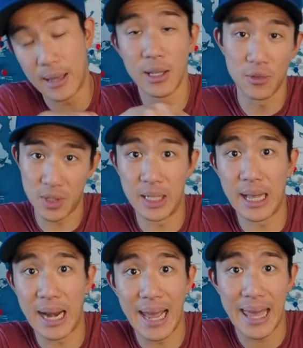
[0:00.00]
you've seen
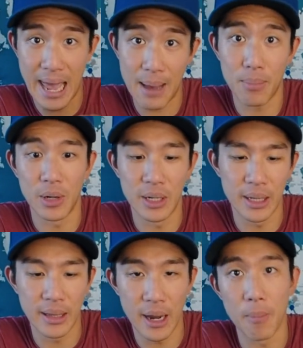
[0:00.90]
that I can put it
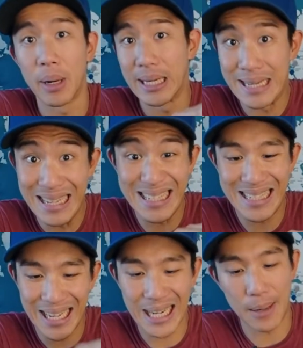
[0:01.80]
in there, but it does
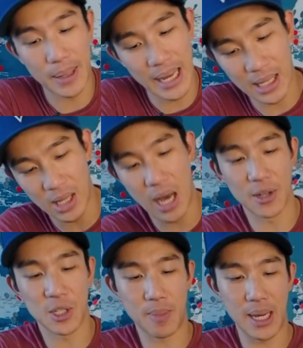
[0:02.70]
take up a lot
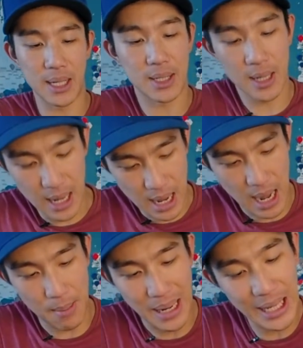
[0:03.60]
of space.
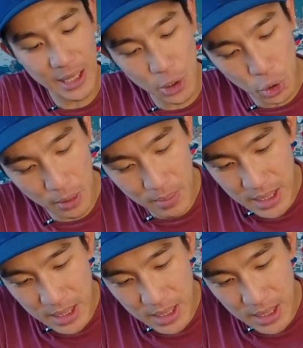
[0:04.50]
I like the trim